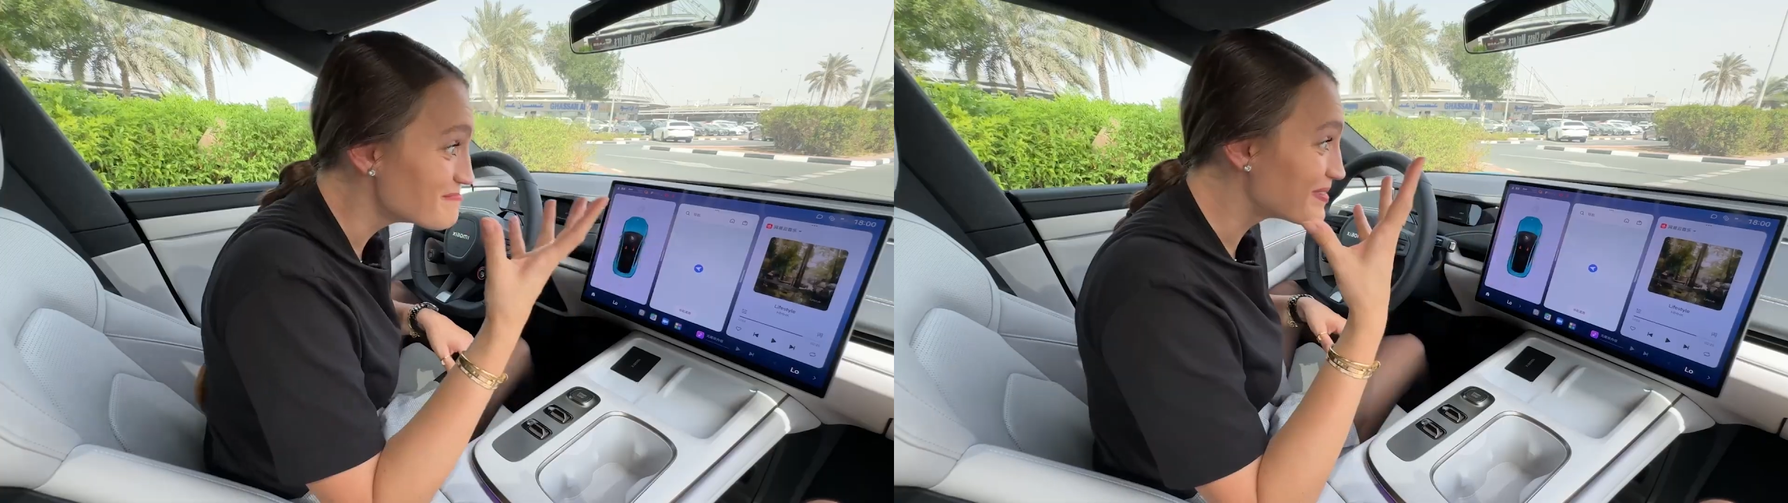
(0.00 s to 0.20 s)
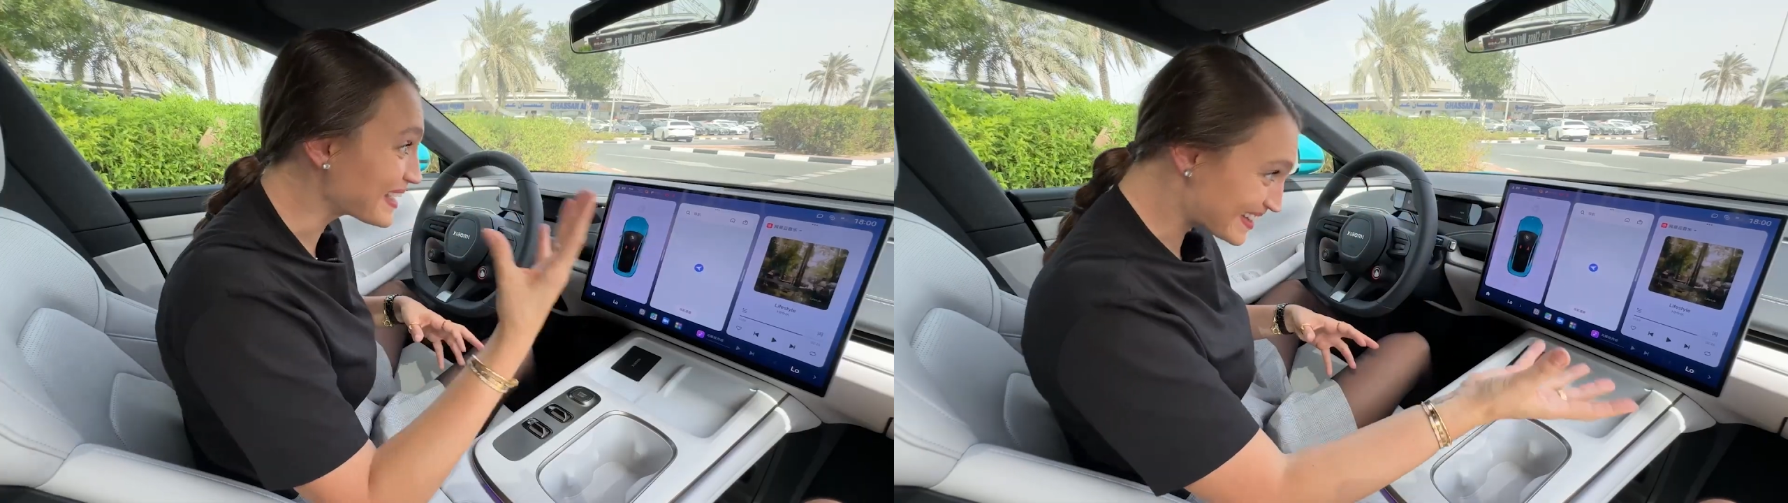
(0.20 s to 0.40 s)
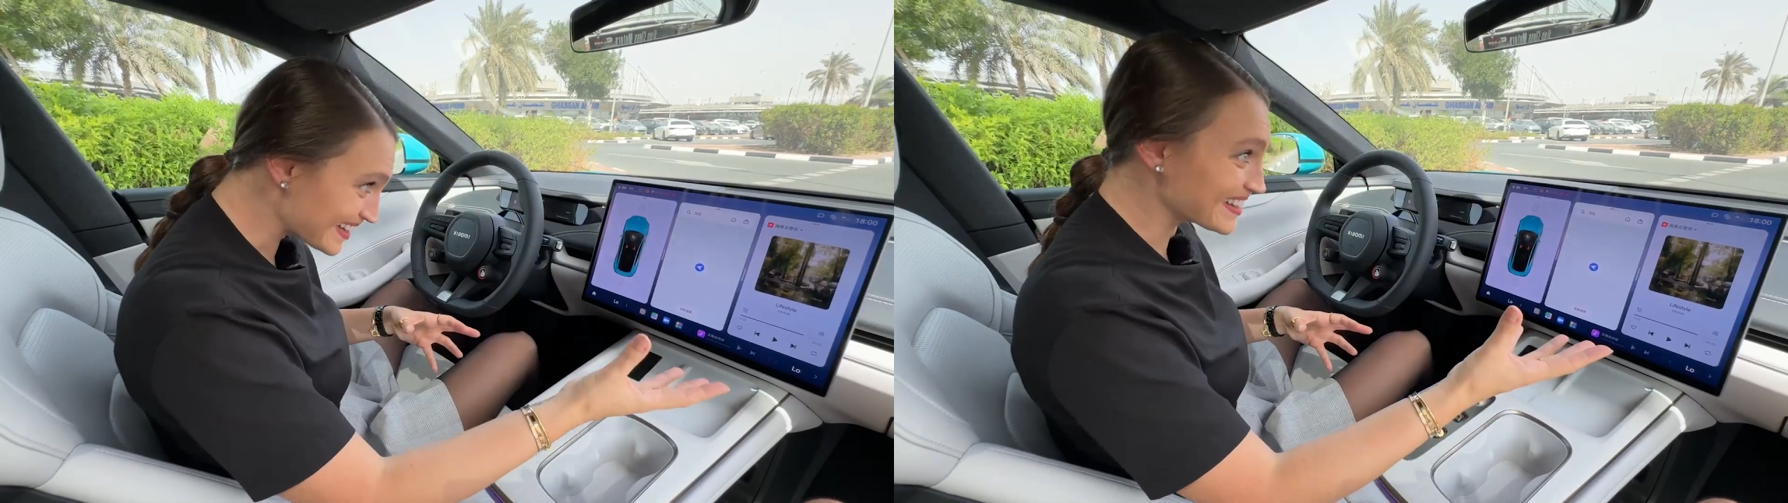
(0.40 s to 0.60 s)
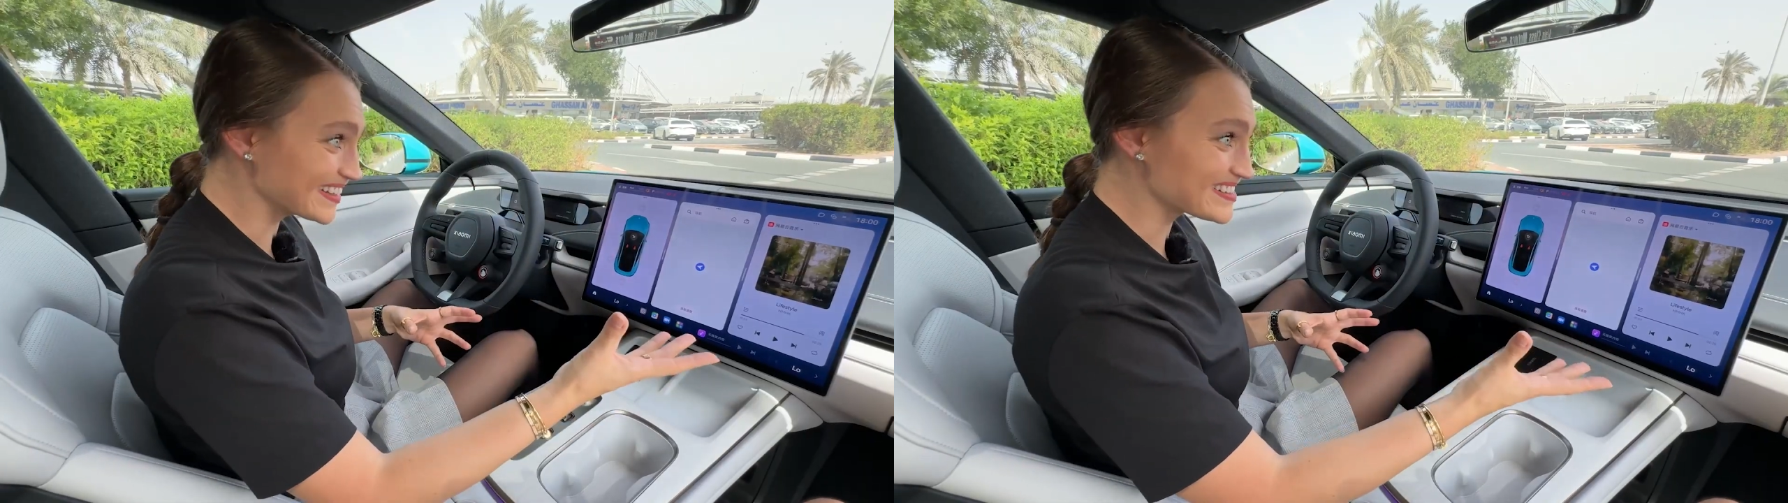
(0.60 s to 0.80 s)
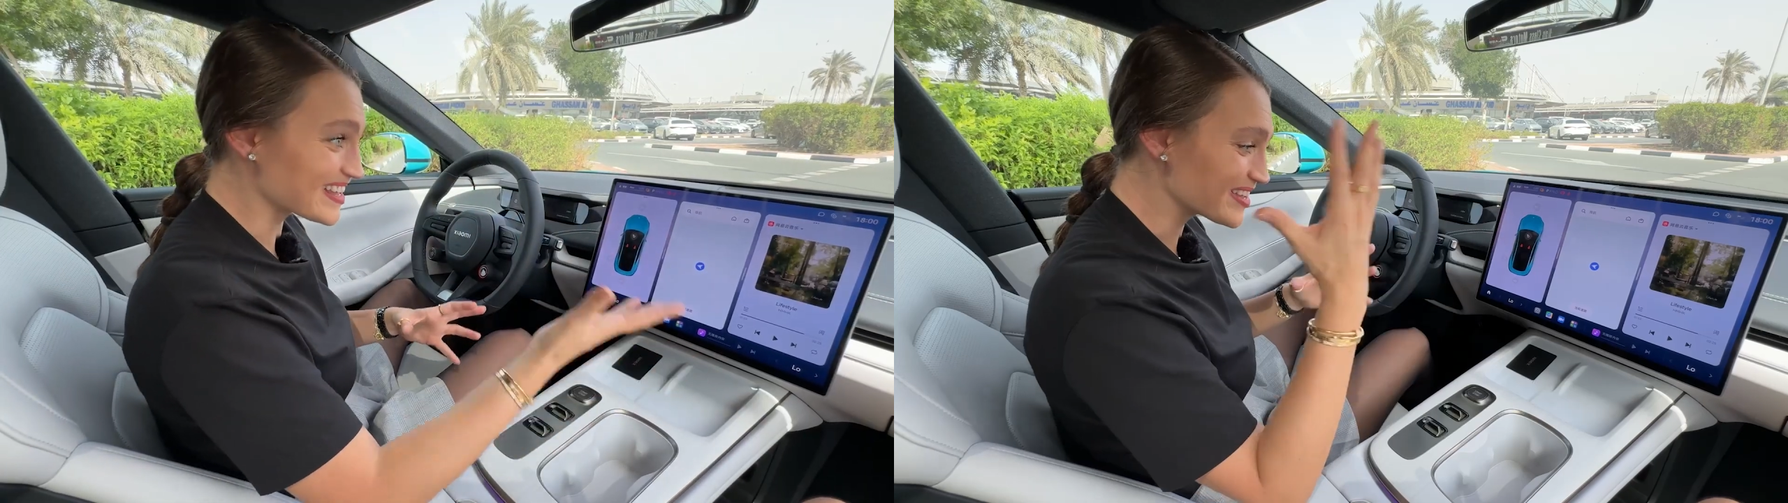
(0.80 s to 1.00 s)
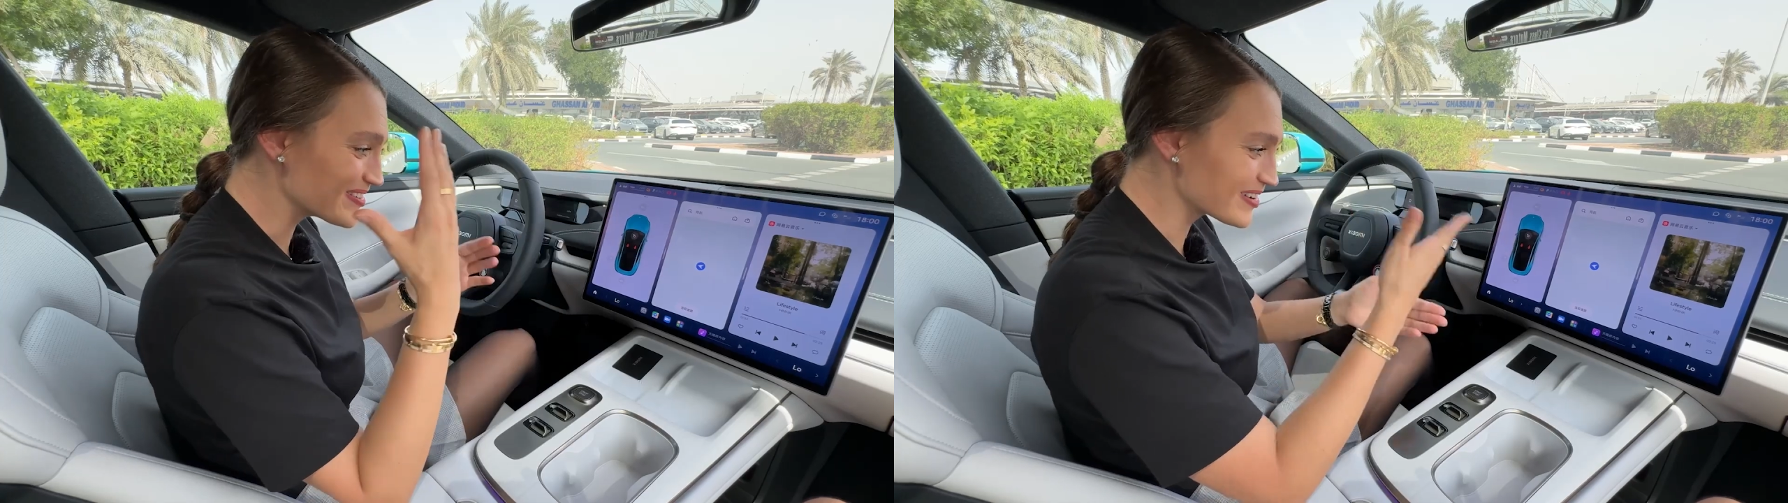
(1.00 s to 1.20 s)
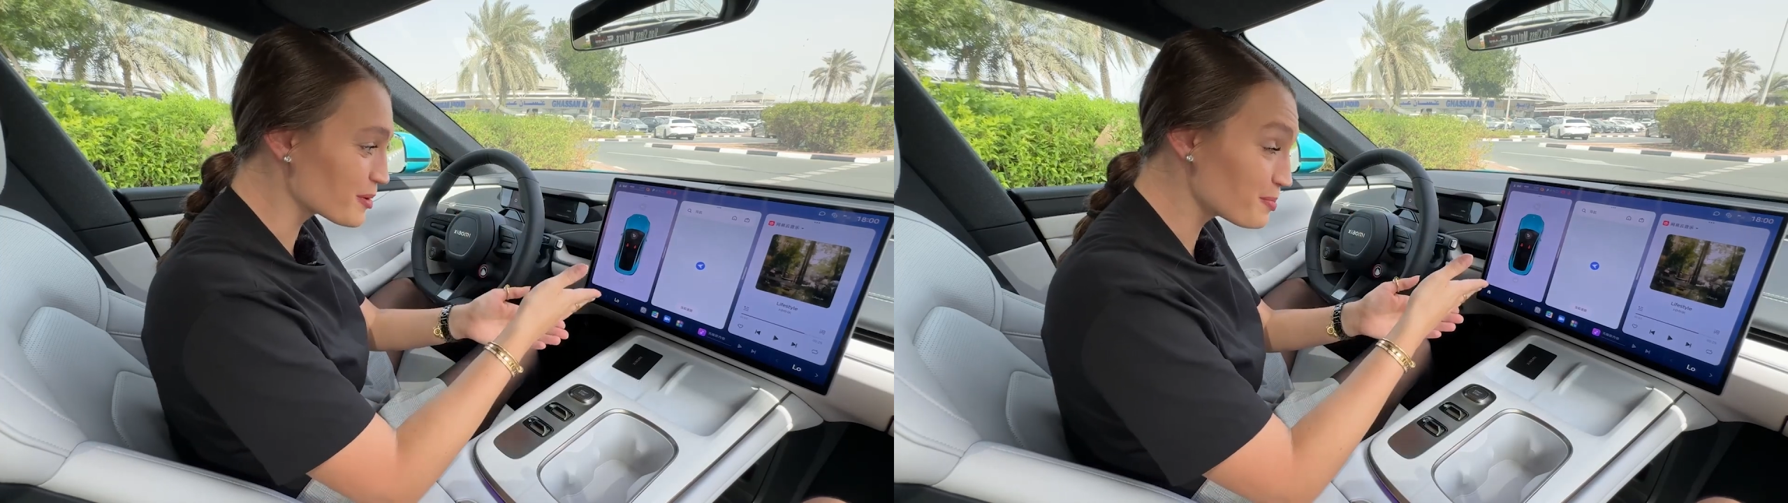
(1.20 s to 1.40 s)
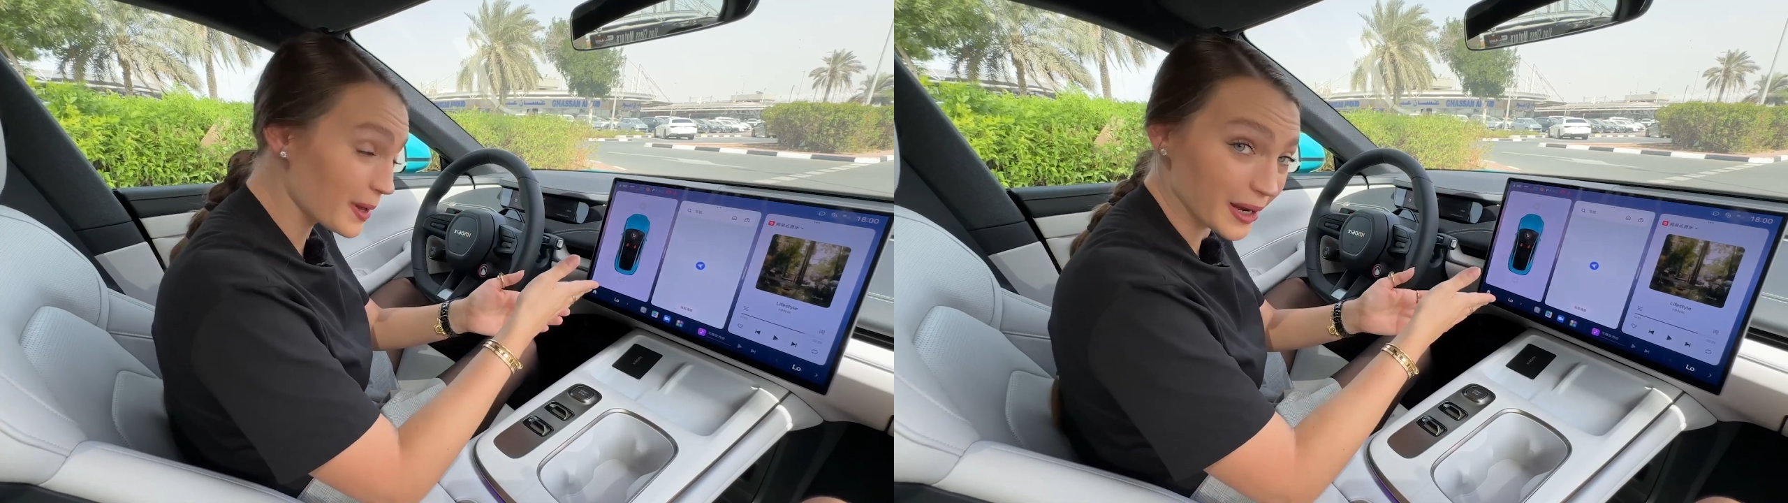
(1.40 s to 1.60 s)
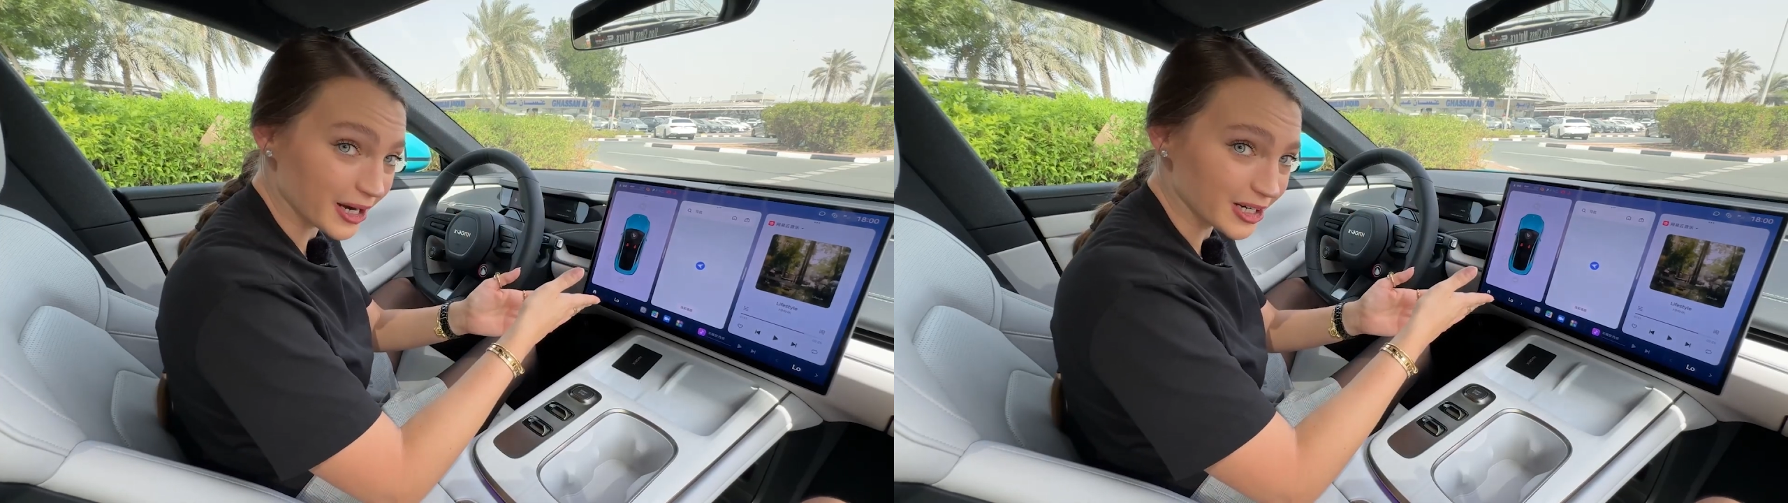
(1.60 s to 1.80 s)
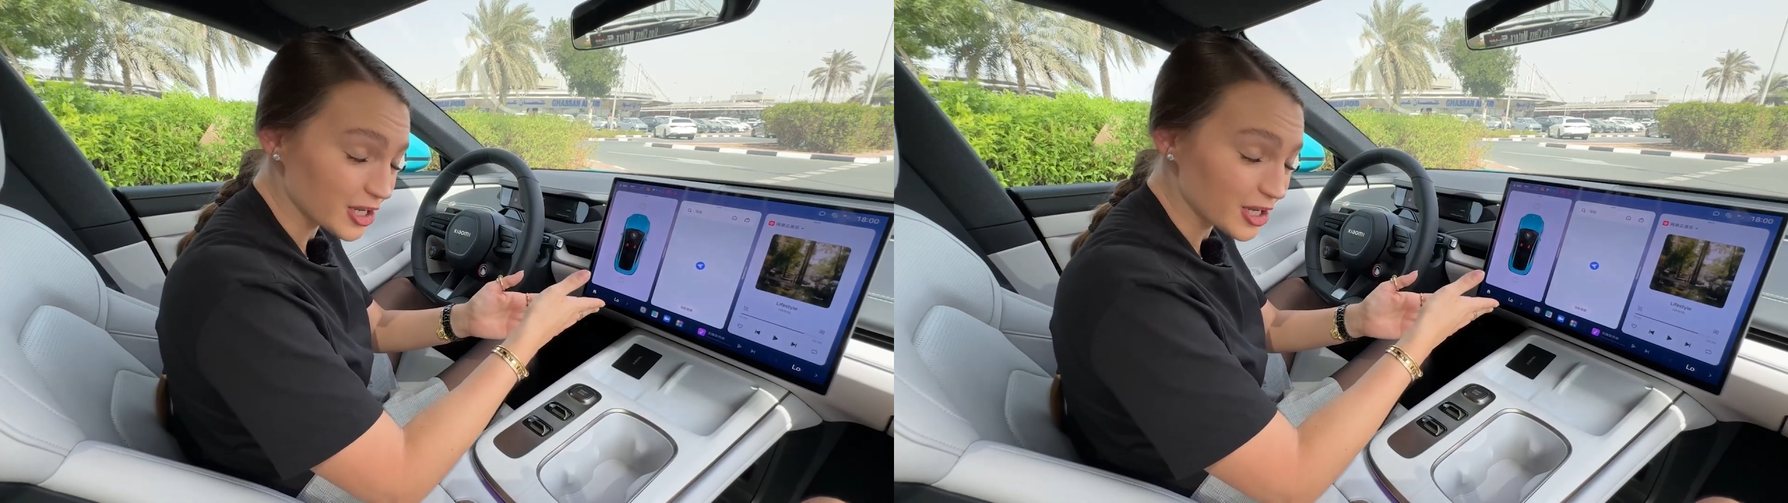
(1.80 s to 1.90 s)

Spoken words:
because you can pair